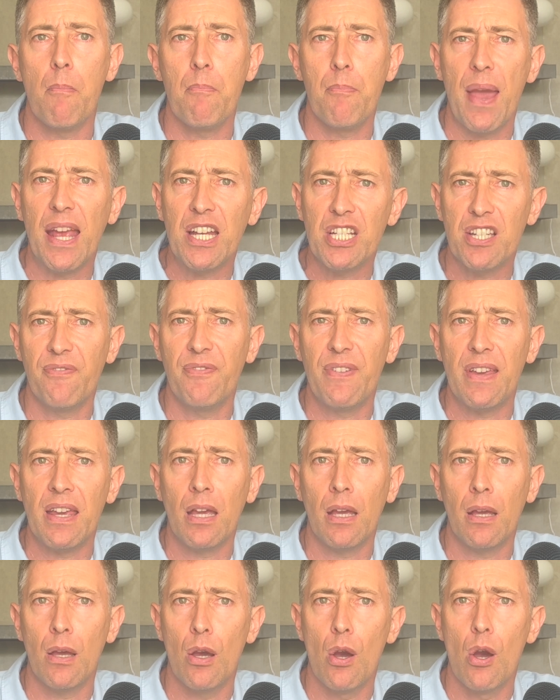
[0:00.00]
base
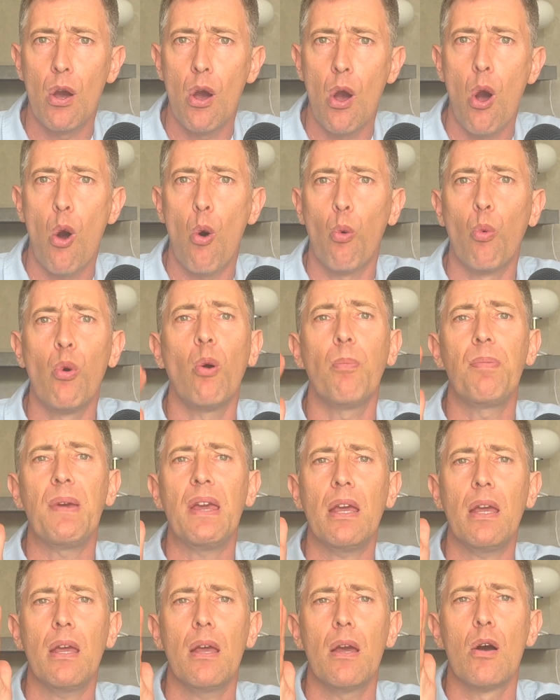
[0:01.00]
fee will
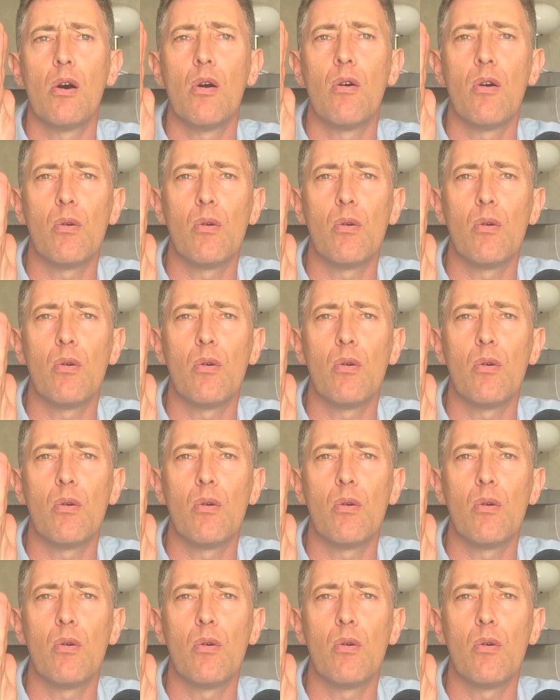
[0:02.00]
be